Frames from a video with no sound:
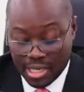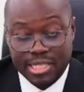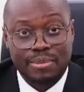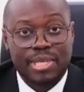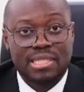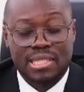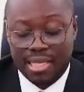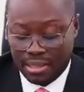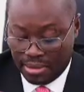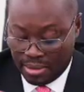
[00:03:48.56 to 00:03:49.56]
As
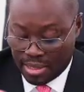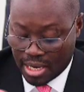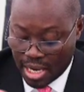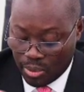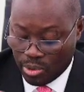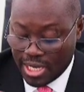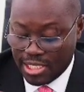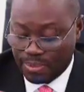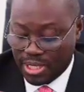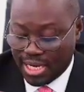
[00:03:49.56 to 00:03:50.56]
Minister, I will
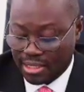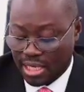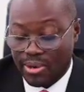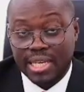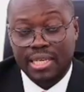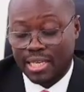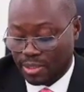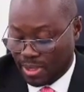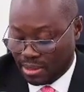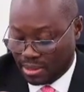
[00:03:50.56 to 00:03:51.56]
expedite our
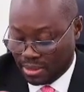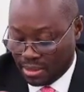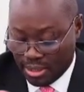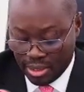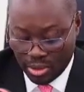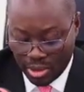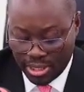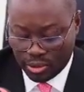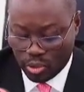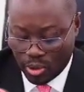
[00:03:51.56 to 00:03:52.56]
engagement in
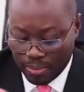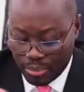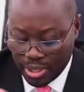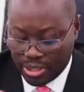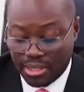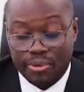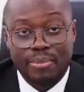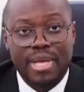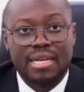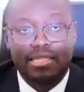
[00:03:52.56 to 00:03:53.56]
order to complete the
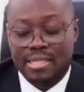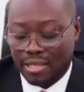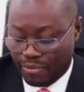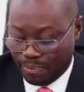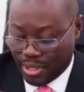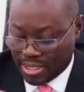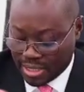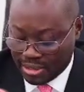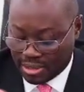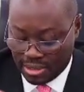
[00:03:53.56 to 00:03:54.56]
remaining
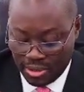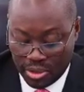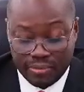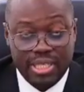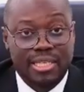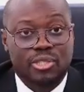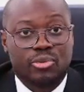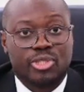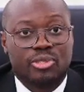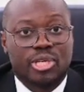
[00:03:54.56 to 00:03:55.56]
7% of the debt
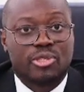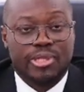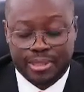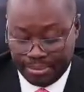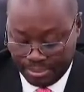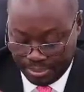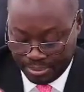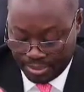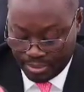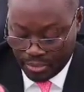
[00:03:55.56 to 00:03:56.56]
restructuring.
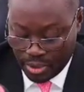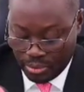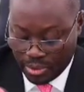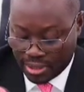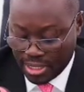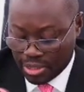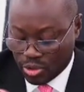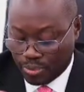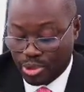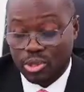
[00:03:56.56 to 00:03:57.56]
We take this
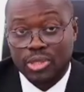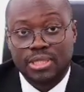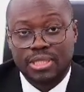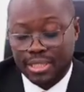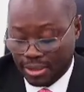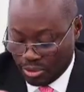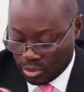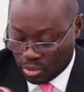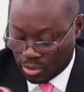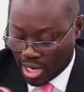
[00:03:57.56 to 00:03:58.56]
opportunity
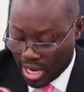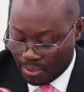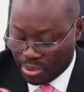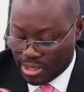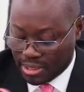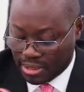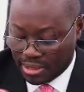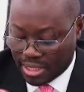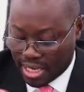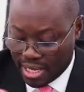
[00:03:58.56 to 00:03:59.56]
to appreciate
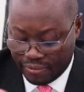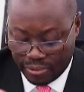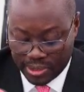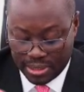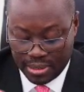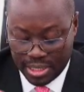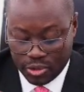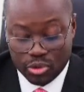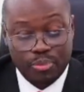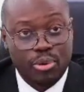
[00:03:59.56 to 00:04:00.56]
the efforts and
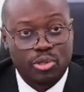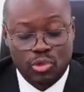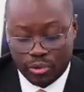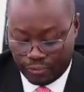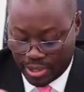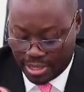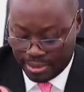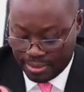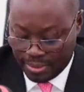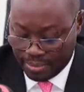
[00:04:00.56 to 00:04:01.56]
support so far
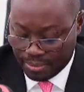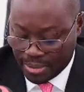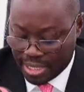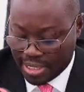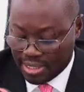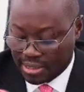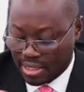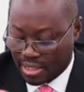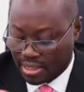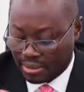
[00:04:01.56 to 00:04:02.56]
by the
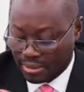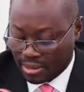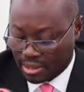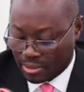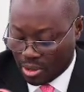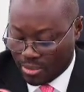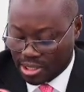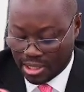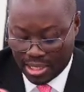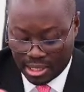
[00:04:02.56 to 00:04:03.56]
external
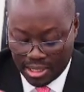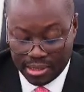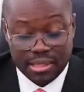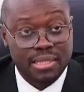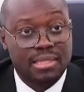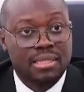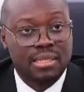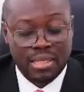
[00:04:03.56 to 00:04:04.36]
commercial creditors